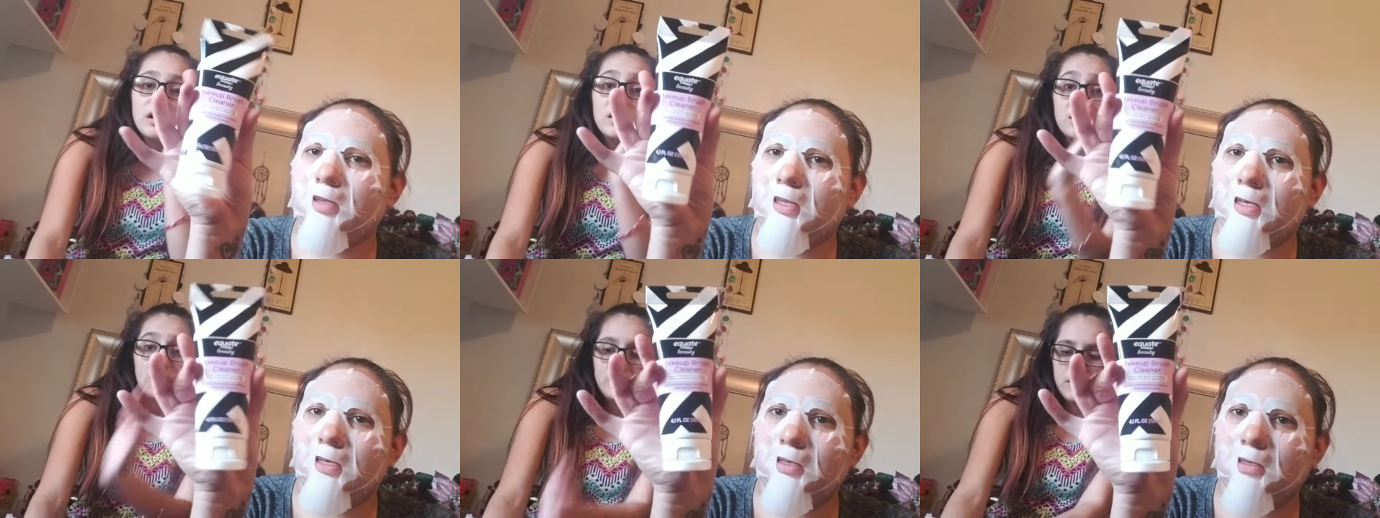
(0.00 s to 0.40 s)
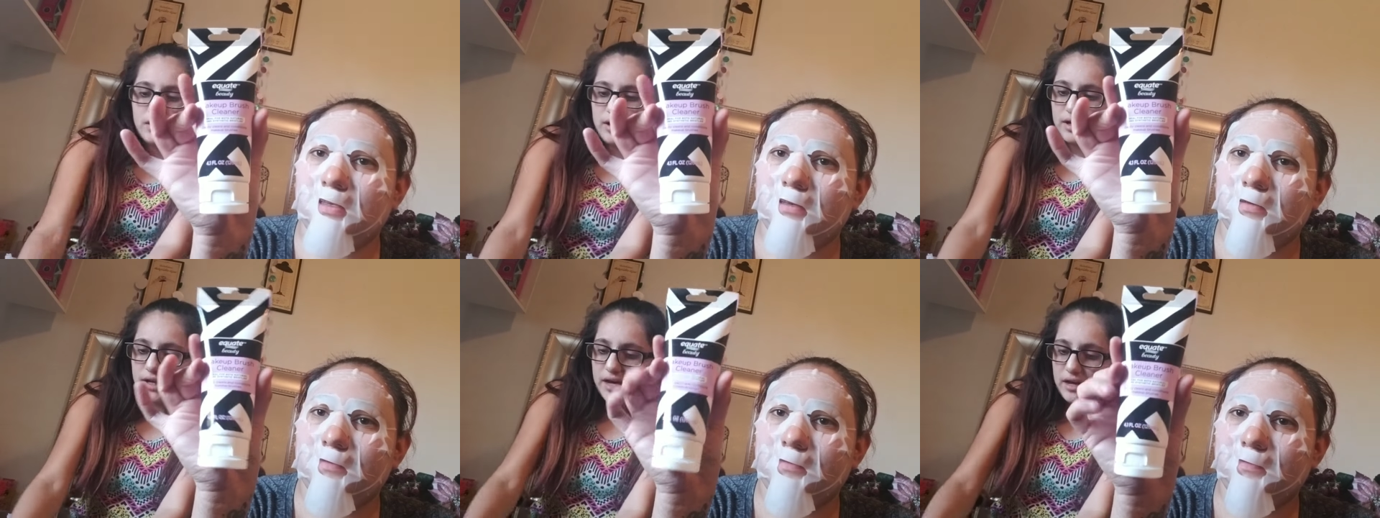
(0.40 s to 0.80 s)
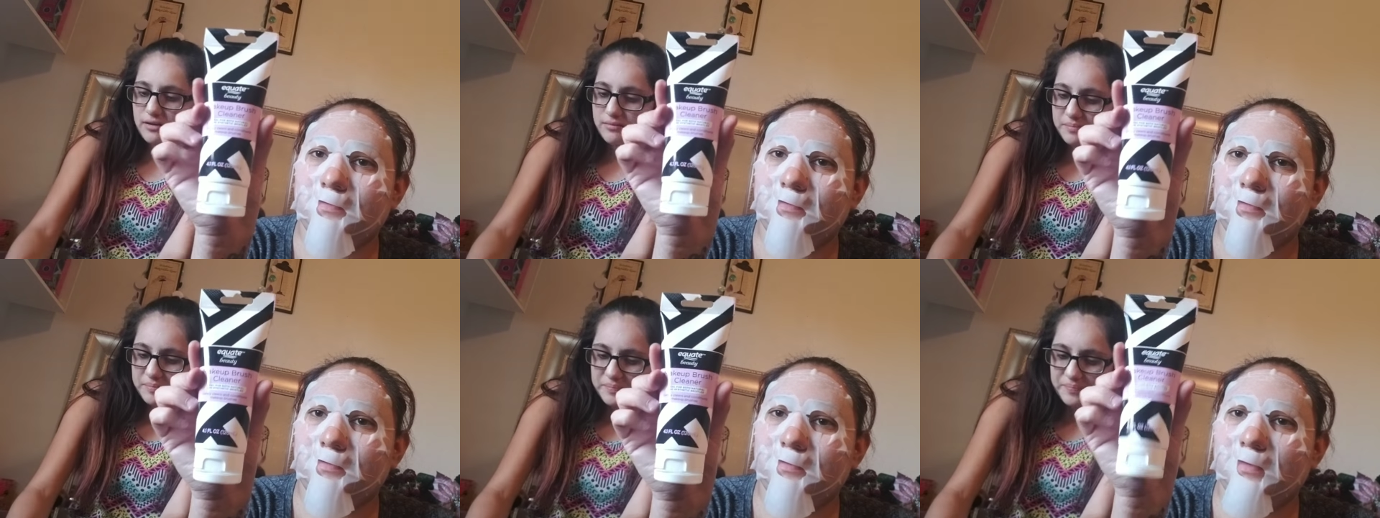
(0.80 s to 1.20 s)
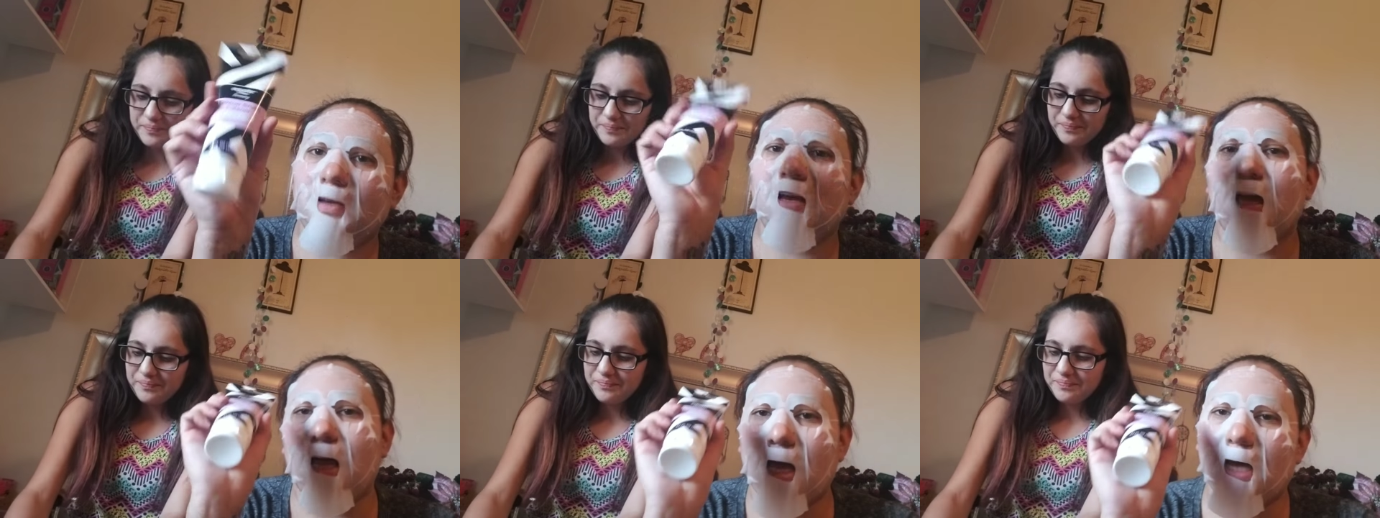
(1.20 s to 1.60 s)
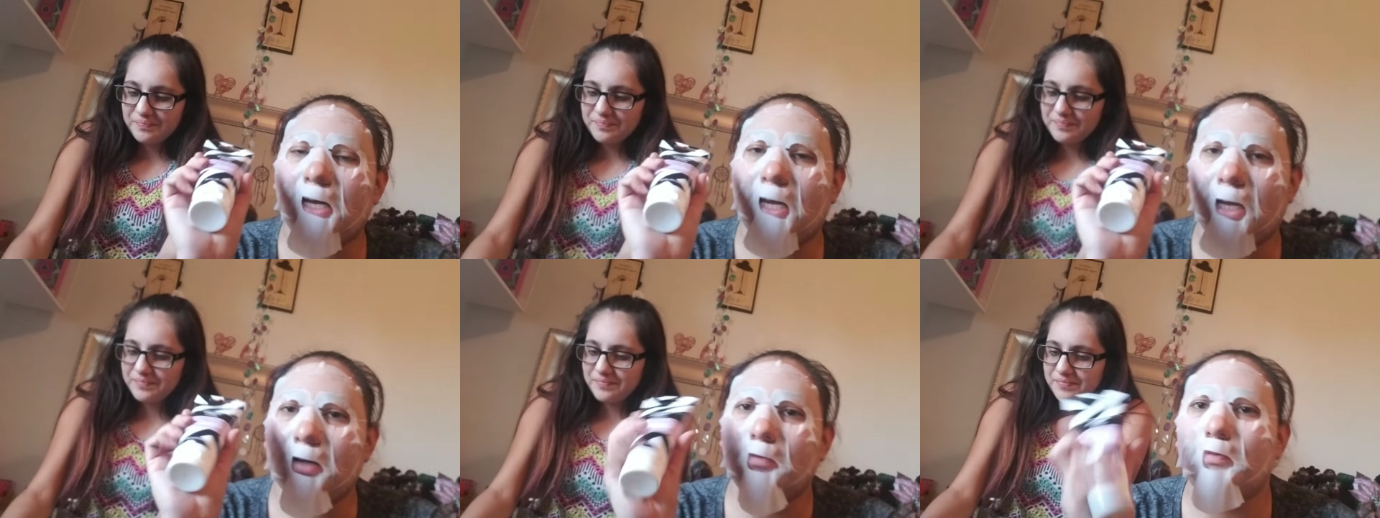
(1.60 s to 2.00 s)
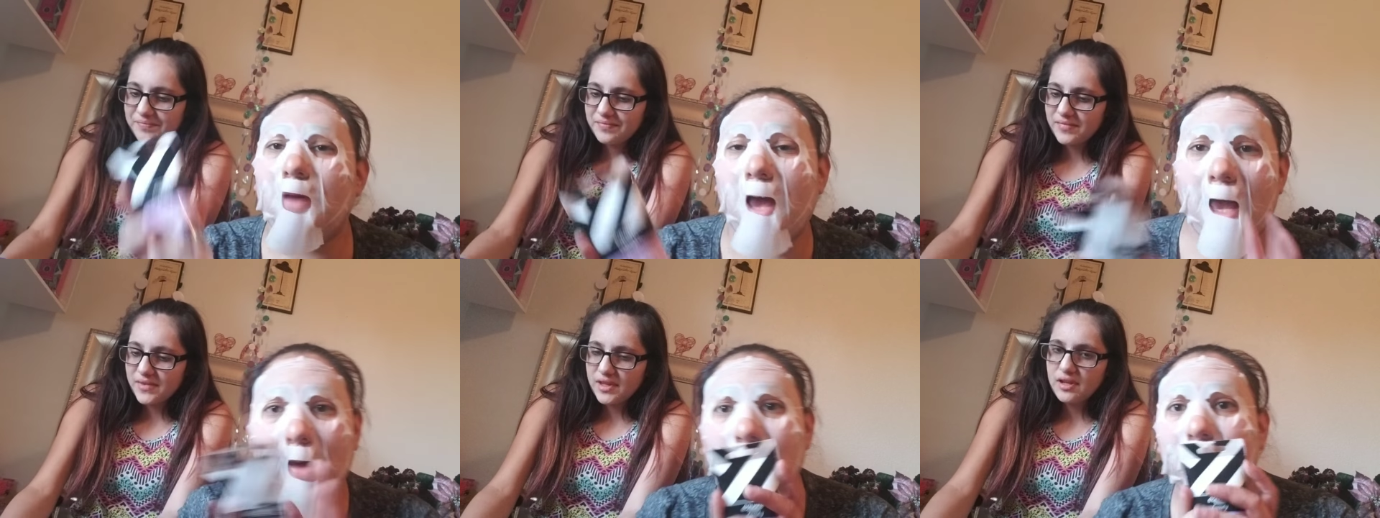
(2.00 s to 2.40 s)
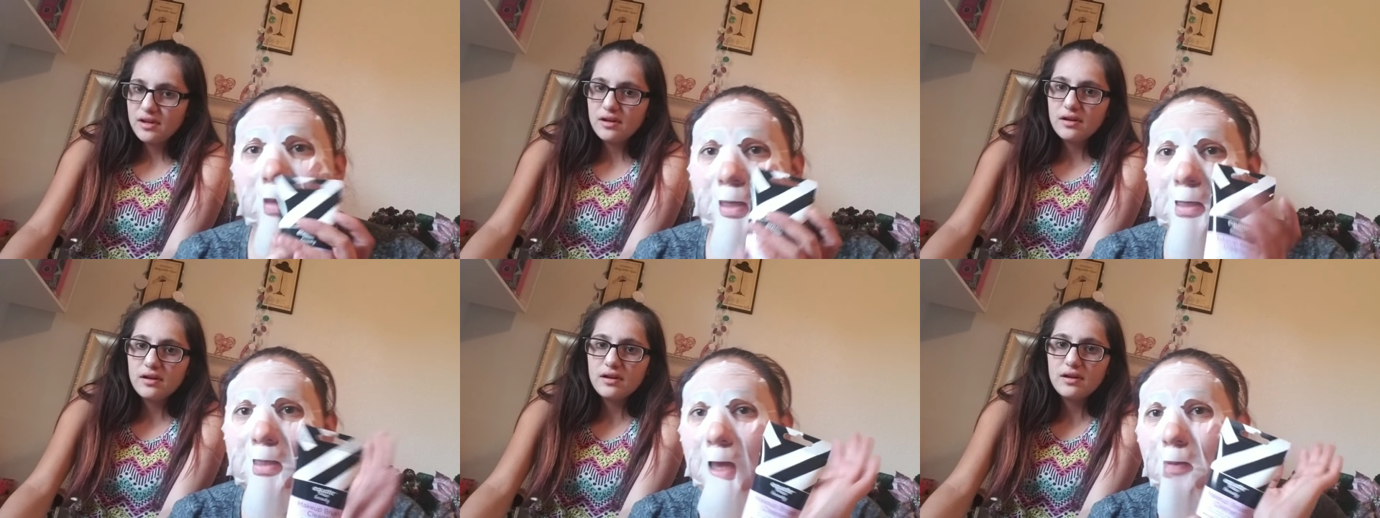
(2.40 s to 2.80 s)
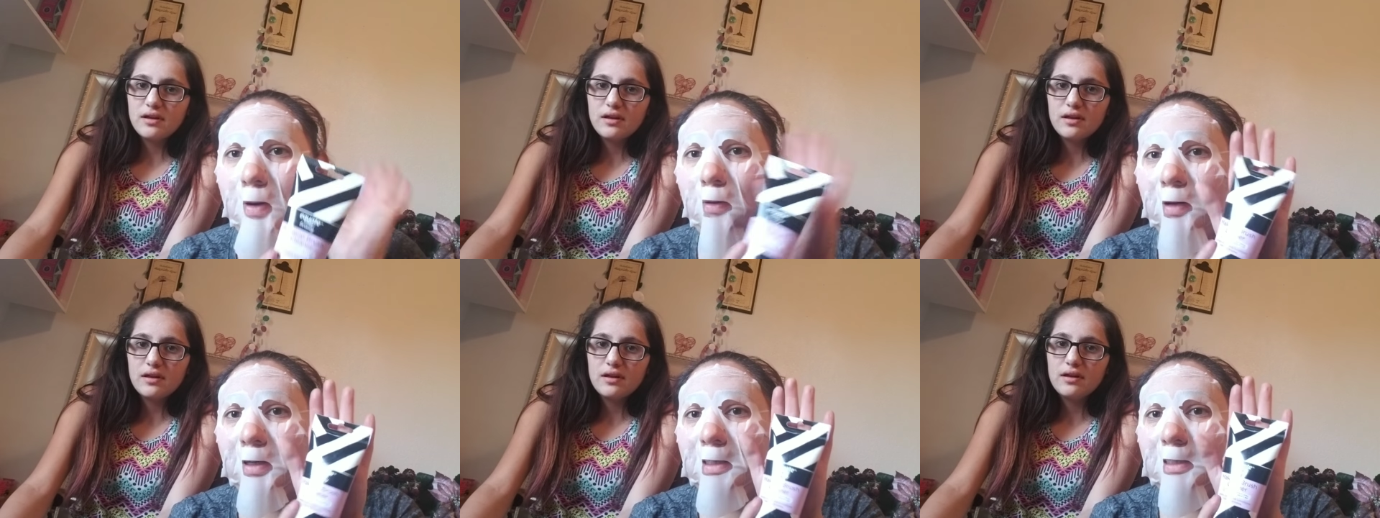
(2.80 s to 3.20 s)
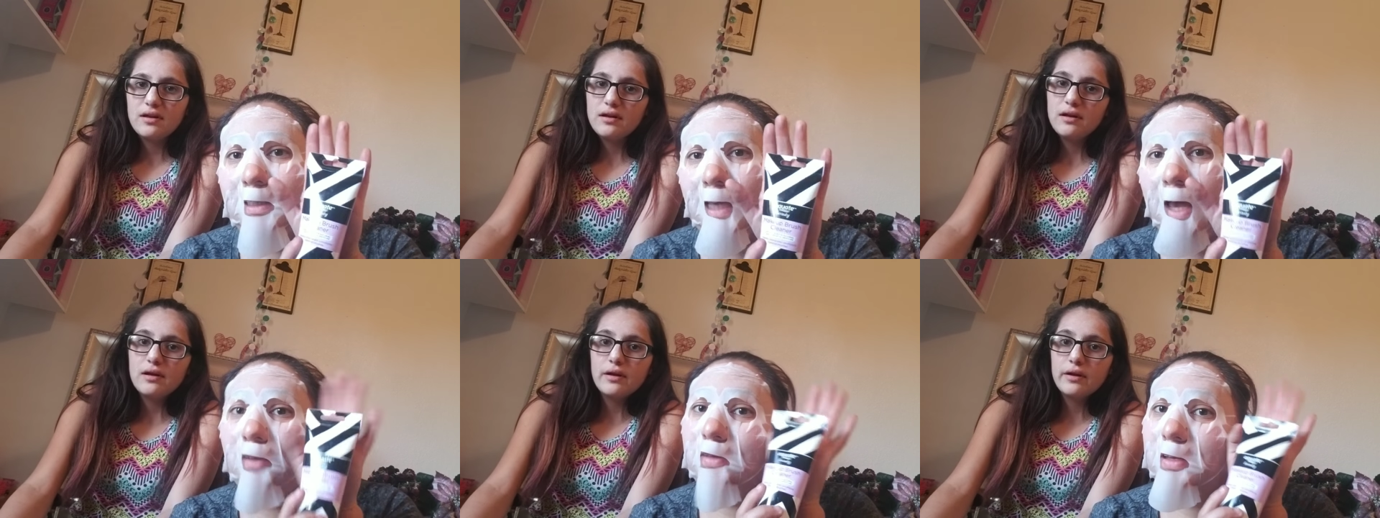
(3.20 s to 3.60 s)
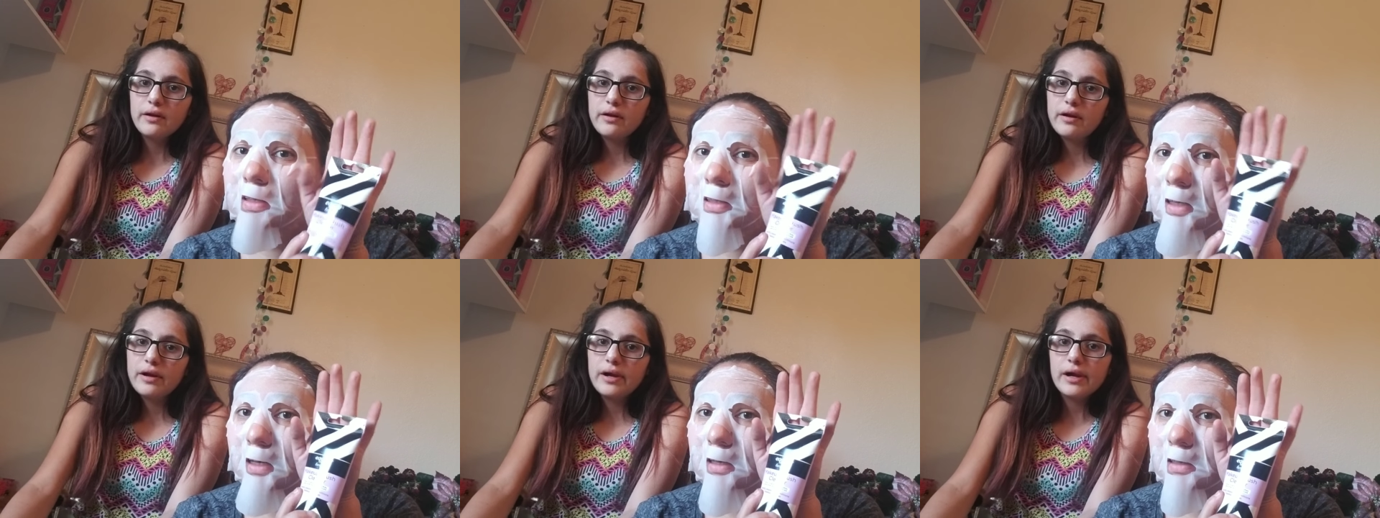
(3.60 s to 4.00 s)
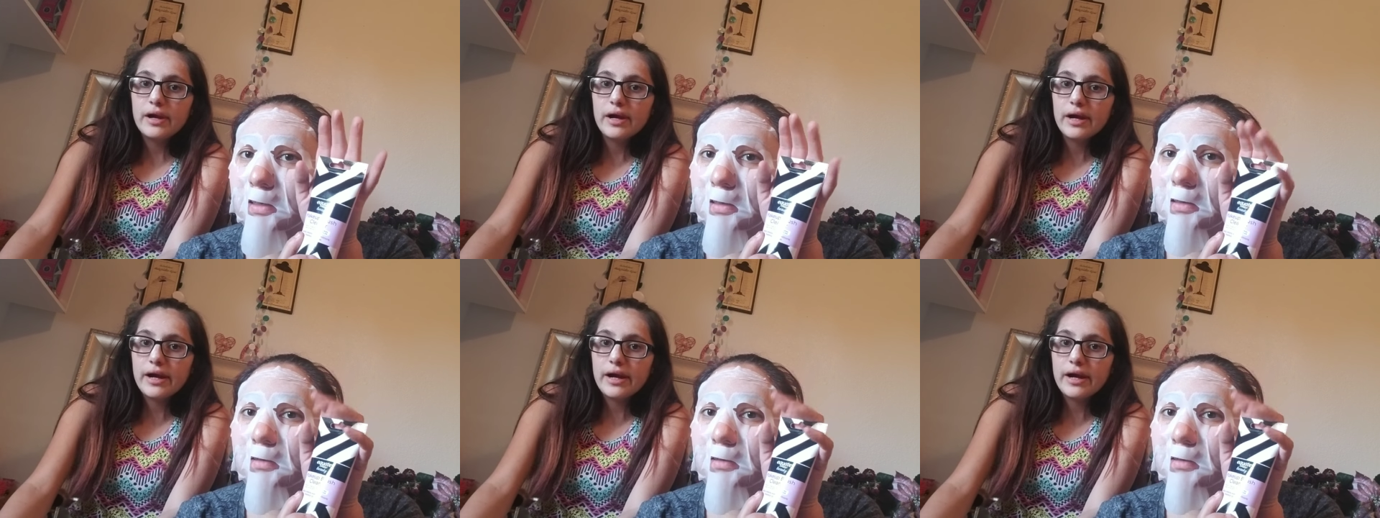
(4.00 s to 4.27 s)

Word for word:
Speaker 1: with this again. Again, I, but this time I want to see how this does.